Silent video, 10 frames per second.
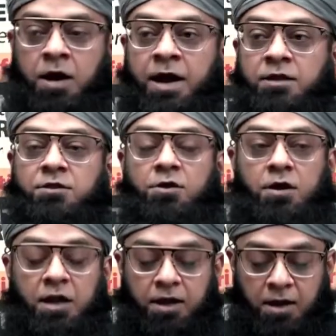And
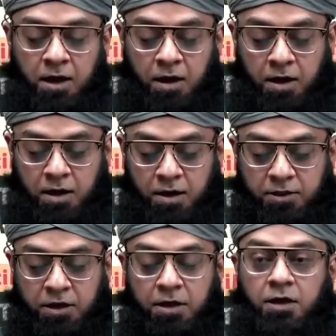thirdly,
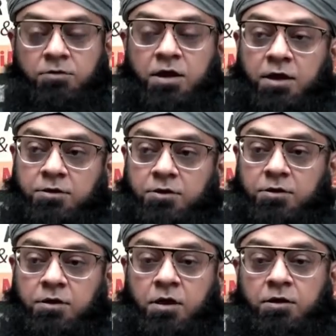the other,